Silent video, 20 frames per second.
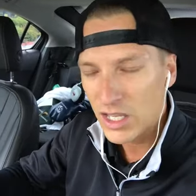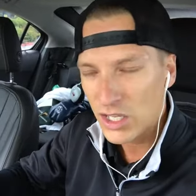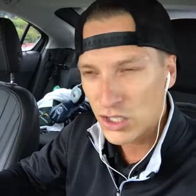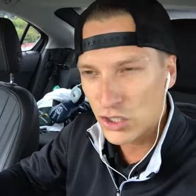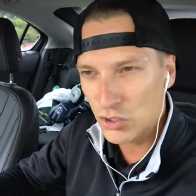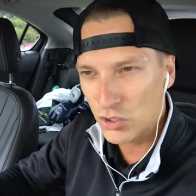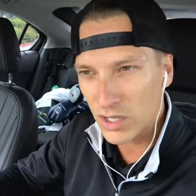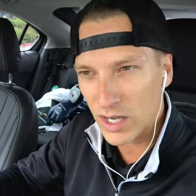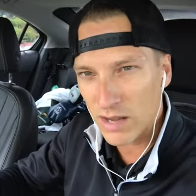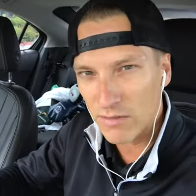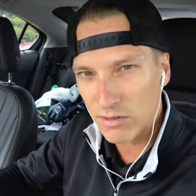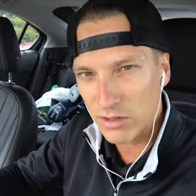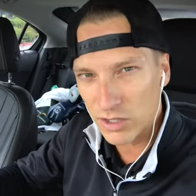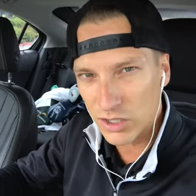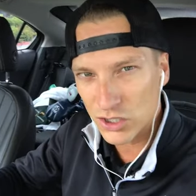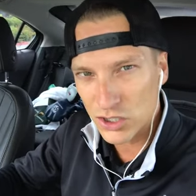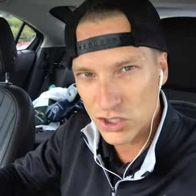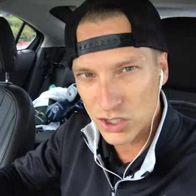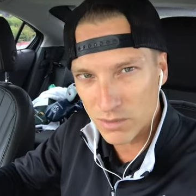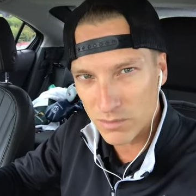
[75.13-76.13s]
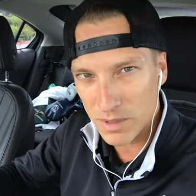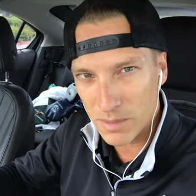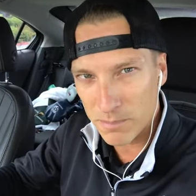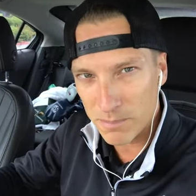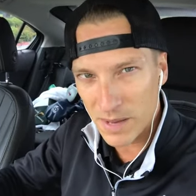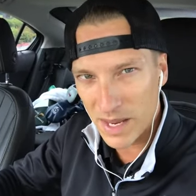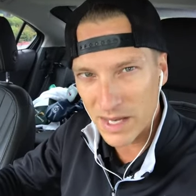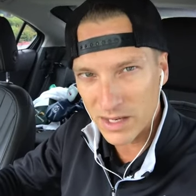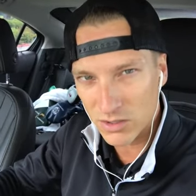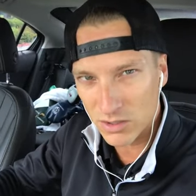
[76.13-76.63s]
you could have a
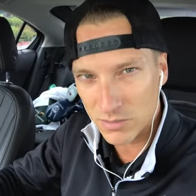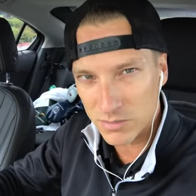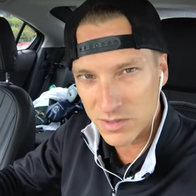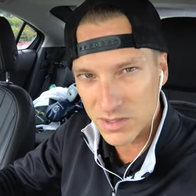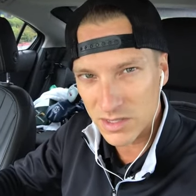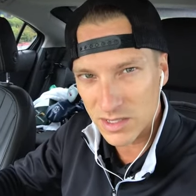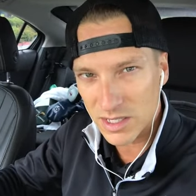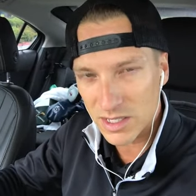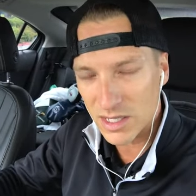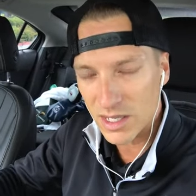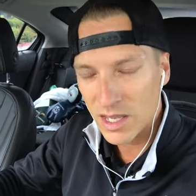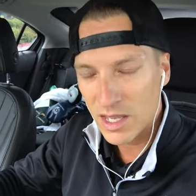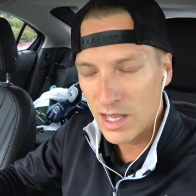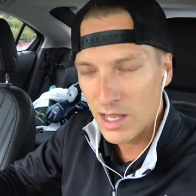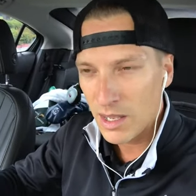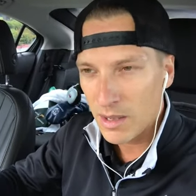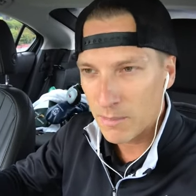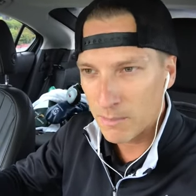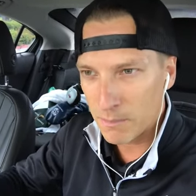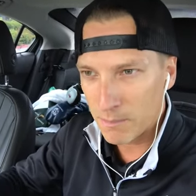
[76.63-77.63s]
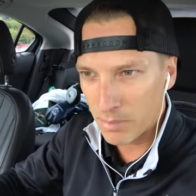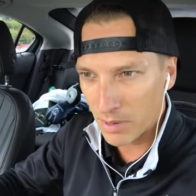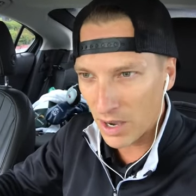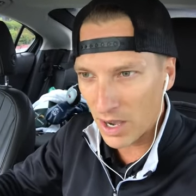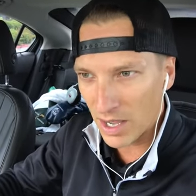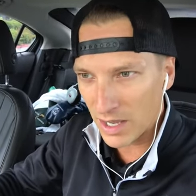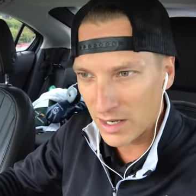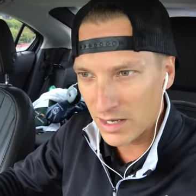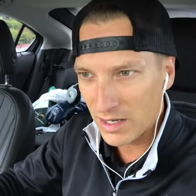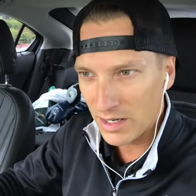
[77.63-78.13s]
legitimate bankruptcy,
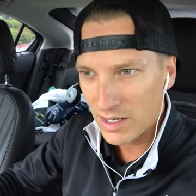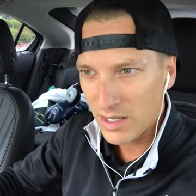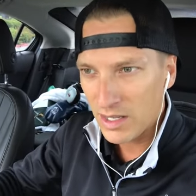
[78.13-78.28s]
but